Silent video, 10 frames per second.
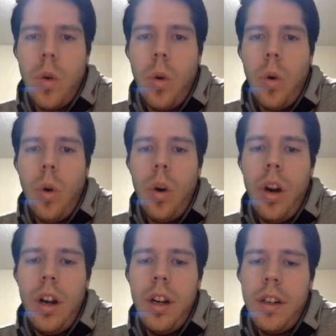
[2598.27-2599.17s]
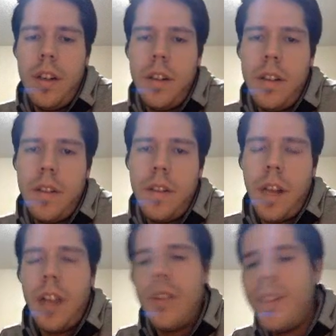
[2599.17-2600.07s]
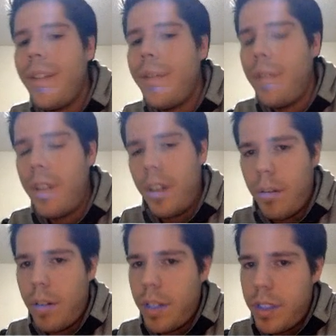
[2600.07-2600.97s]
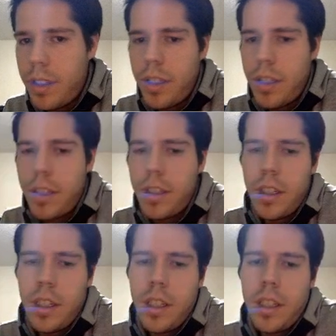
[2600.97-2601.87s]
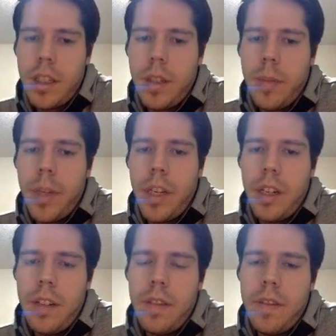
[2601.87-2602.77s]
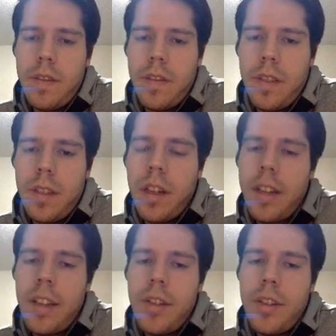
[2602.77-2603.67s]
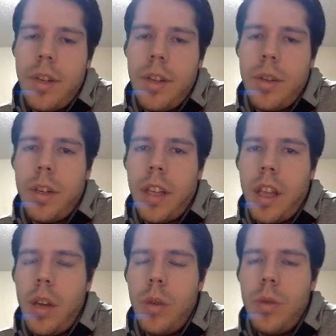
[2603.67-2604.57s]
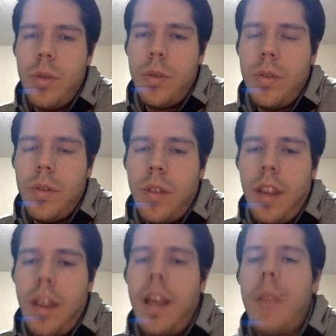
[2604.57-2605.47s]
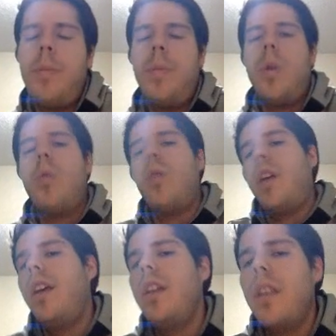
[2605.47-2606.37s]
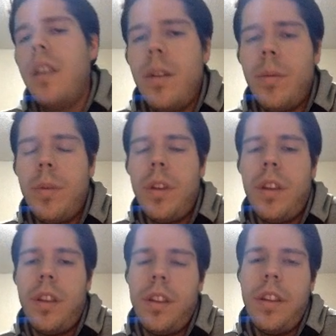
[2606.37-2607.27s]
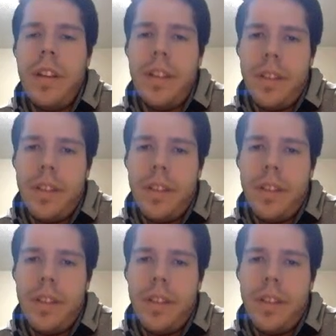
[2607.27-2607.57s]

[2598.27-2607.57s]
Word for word: or I get Team Flare Grunt. But as long as I trade 2 hit KOs, I think I'm okay with this.